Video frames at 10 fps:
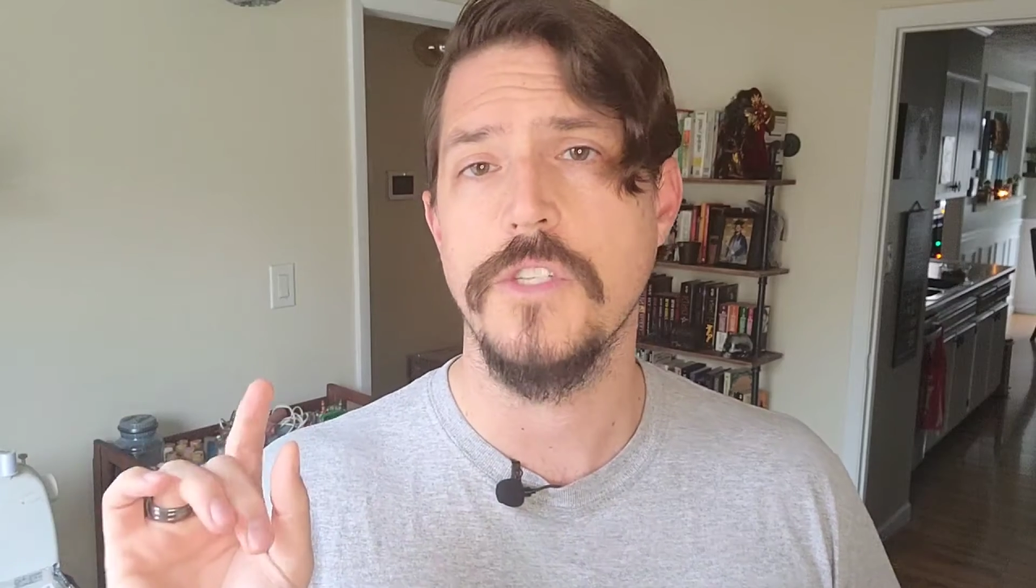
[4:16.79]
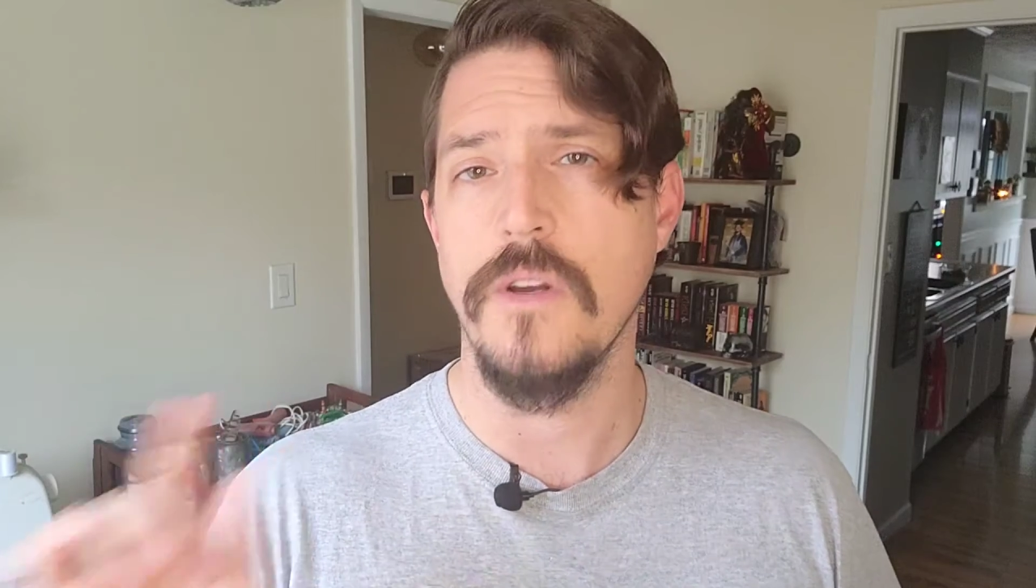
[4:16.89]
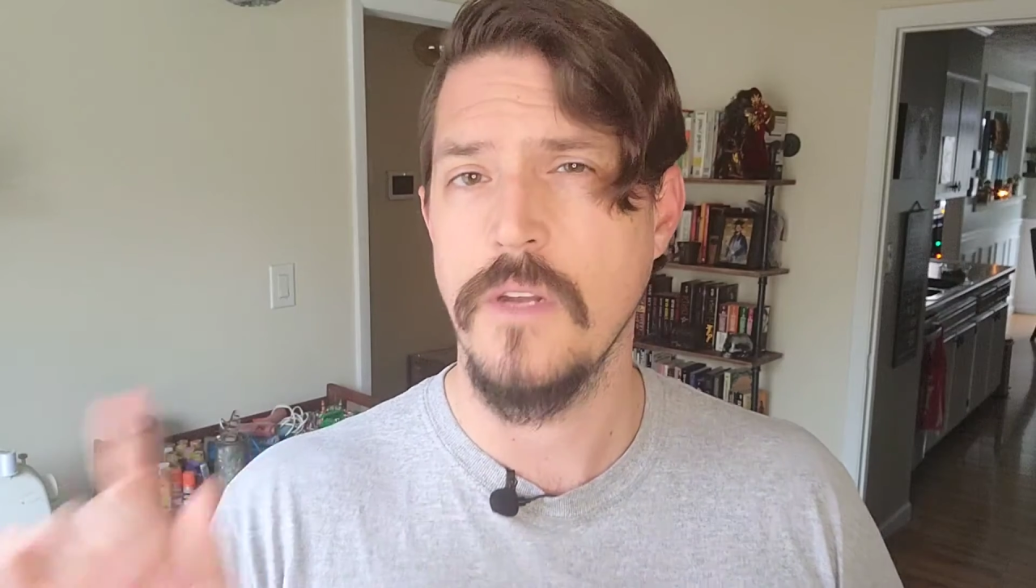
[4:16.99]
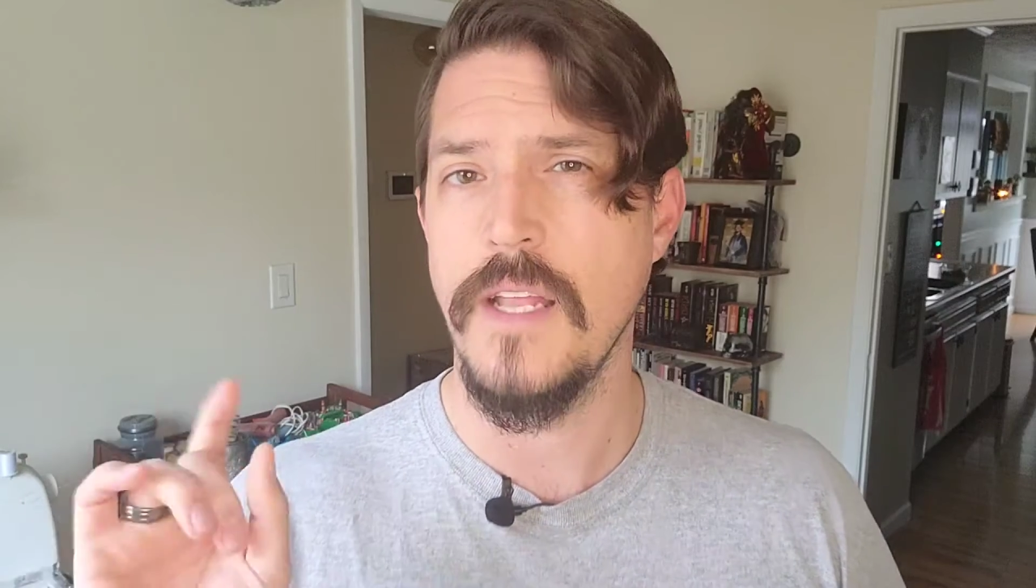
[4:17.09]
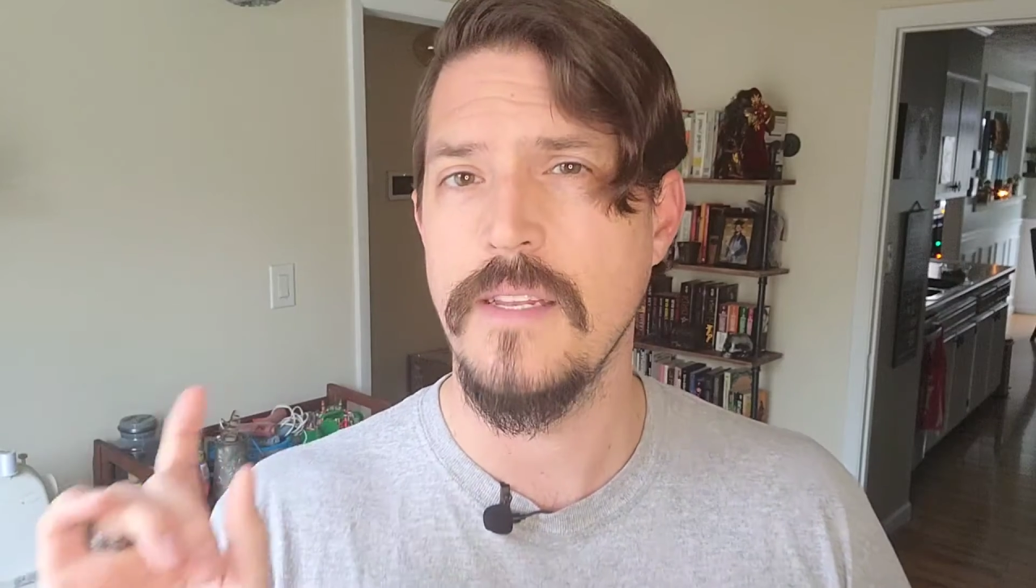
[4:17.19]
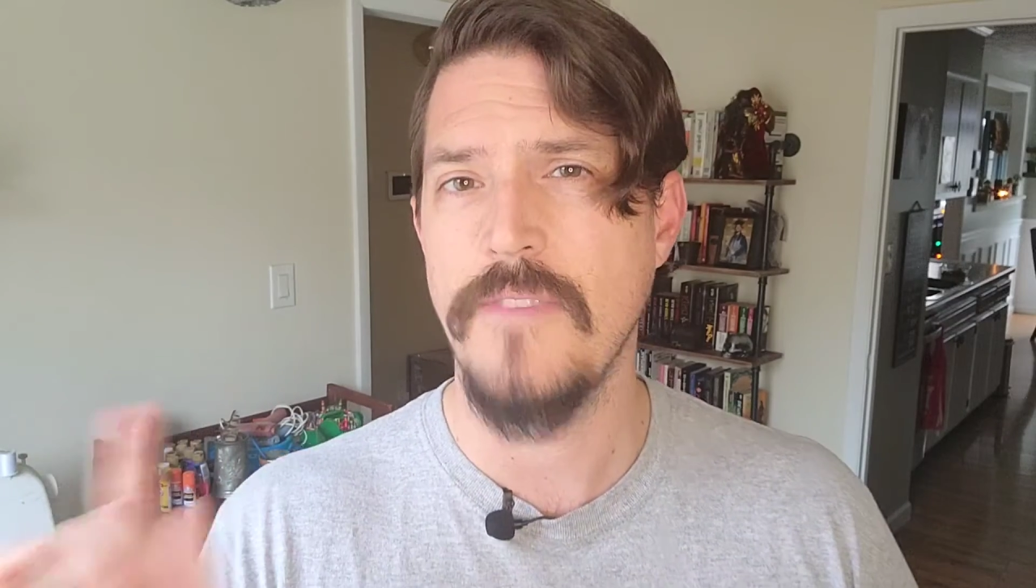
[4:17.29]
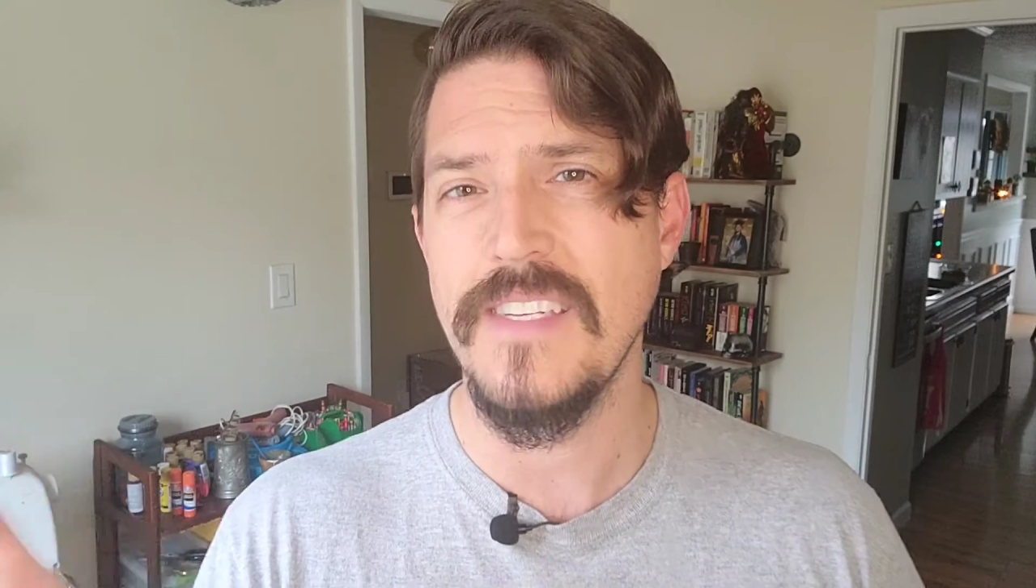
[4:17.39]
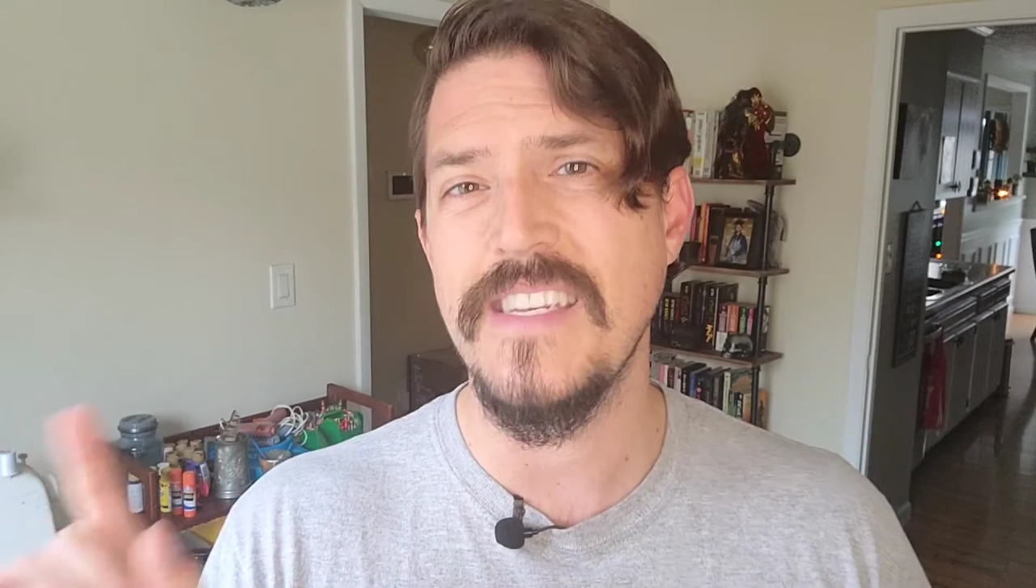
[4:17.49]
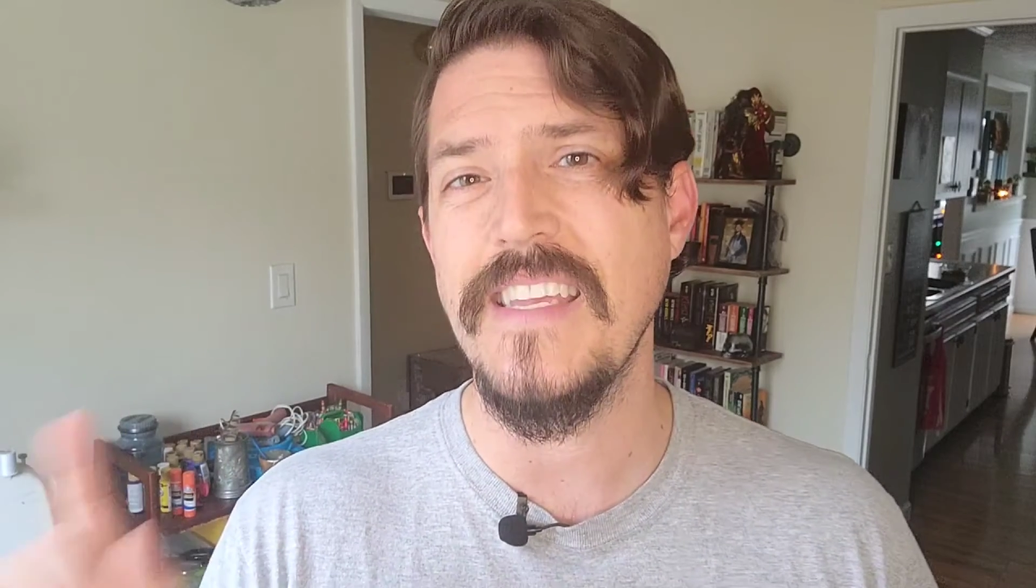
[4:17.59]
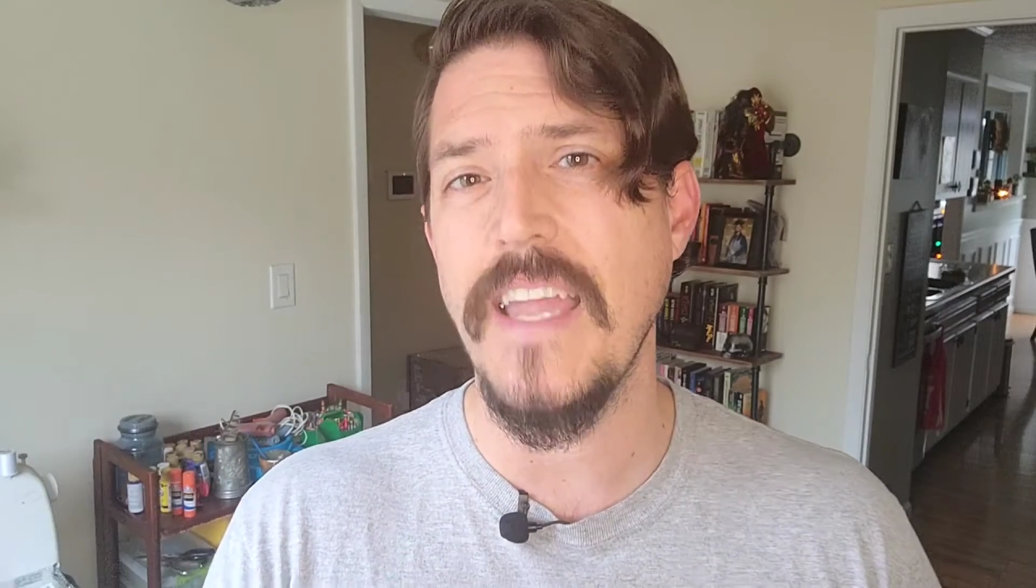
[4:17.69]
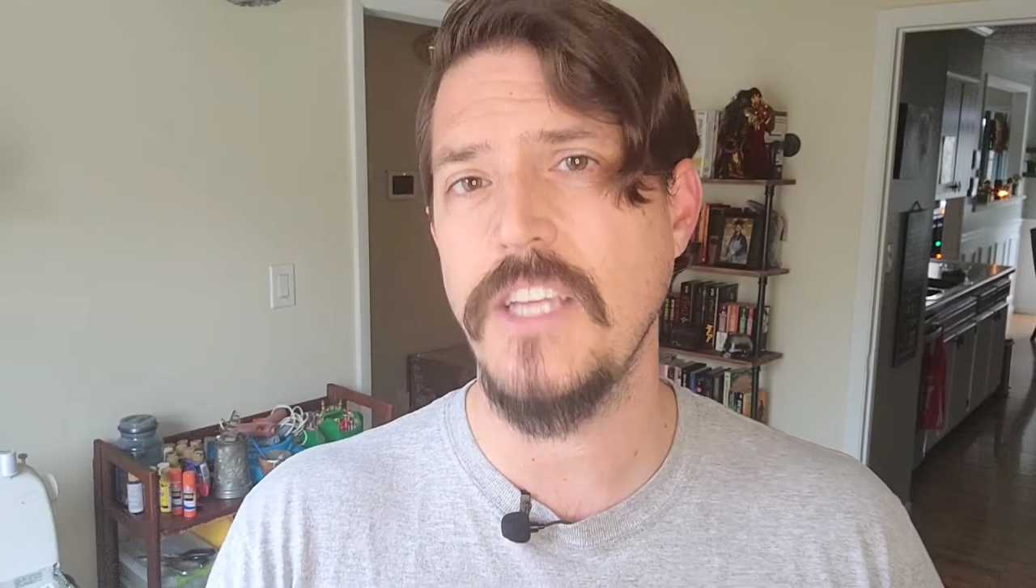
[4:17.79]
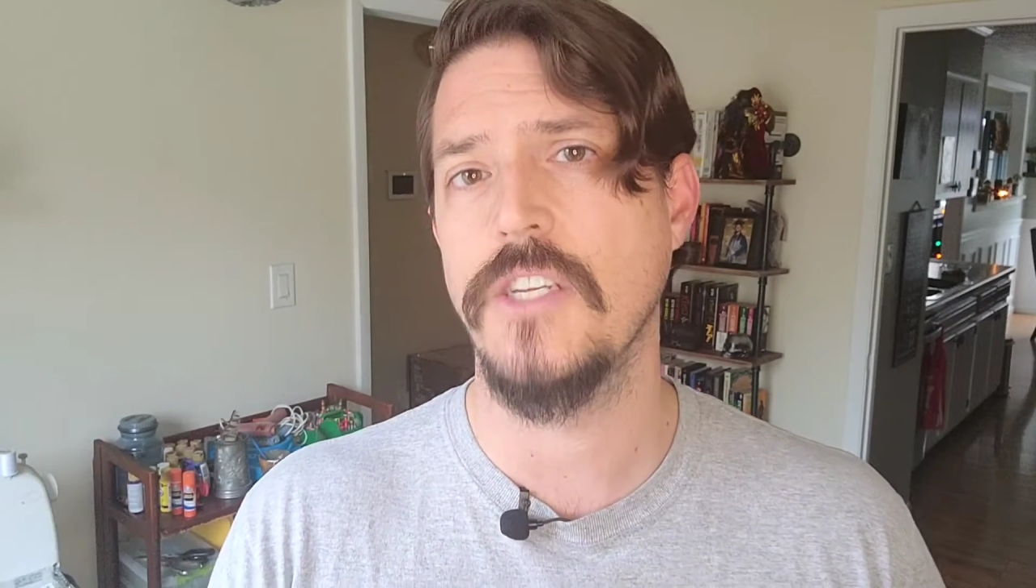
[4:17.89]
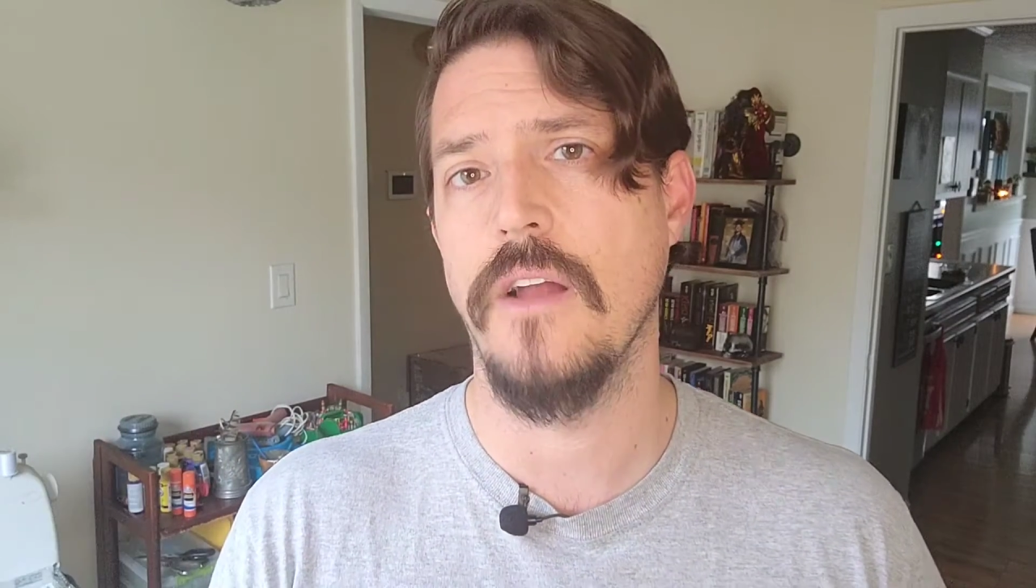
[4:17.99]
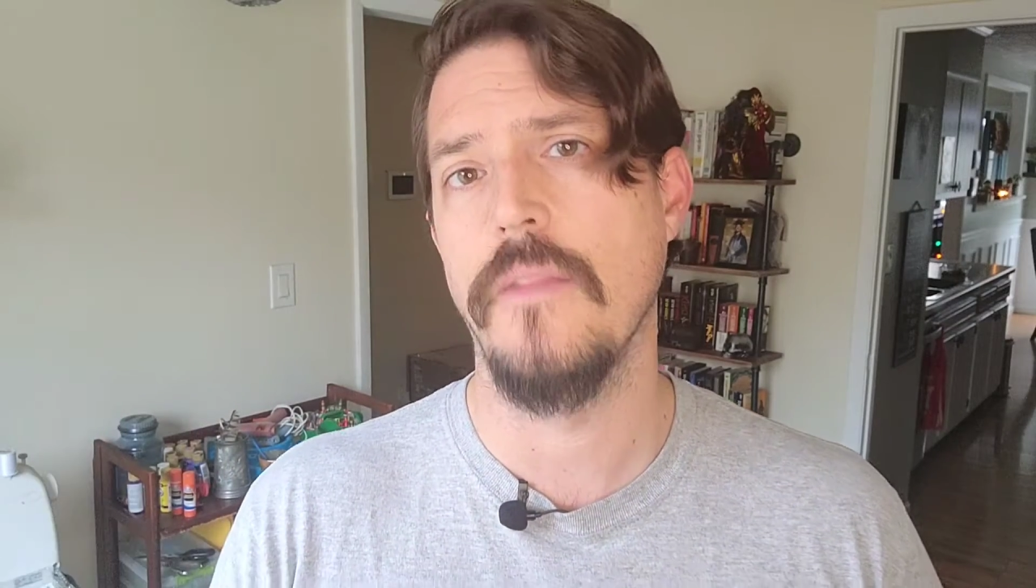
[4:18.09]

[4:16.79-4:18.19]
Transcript: start an investigation